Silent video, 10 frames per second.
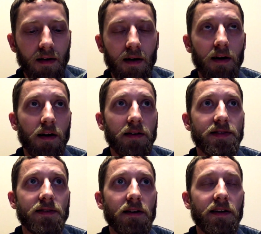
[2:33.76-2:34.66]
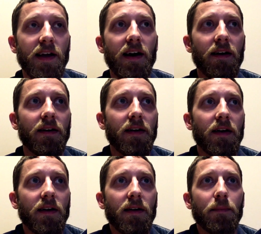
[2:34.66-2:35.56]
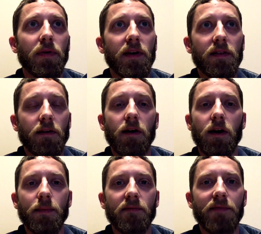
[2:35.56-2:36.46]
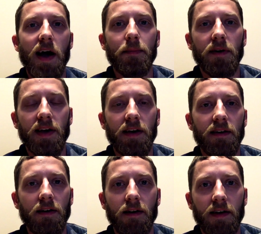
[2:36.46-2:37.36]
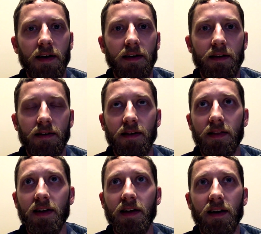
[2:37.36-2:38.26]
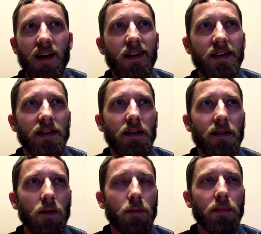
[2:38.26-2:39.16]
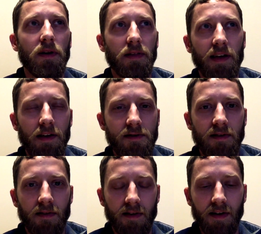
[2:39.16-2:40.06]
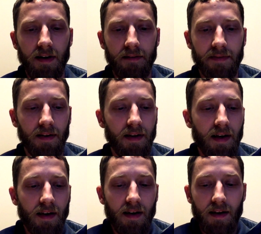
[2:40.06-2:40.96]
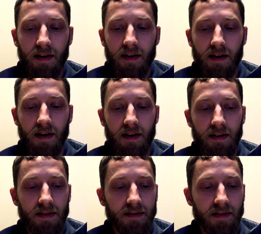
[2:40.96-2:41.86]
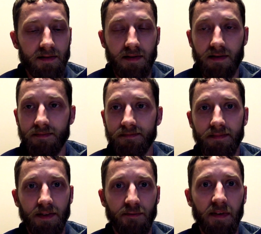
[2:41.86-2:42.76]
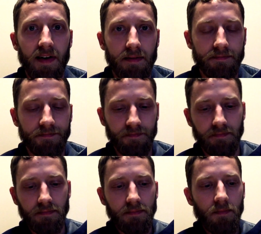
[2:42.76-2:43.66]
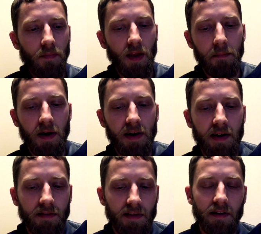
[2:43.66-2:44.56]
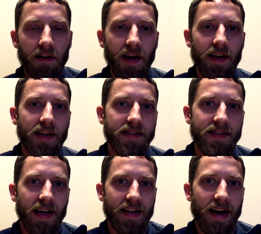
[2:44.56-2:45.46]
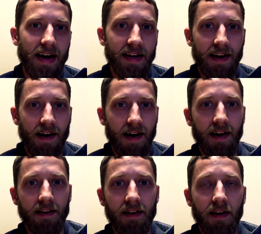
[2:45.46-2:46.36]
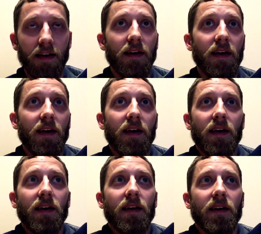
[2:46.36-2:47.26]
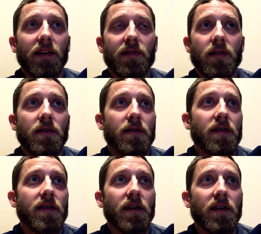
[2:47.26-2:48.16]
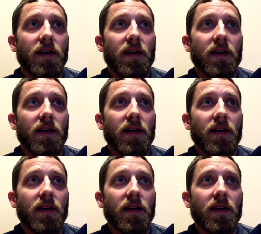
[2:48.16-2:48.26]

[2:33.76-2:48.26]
I started out putting the carbon fiber kit on it, and then I got into a little bit of the engine stuff, and it's fun. But considering it is a 99, it's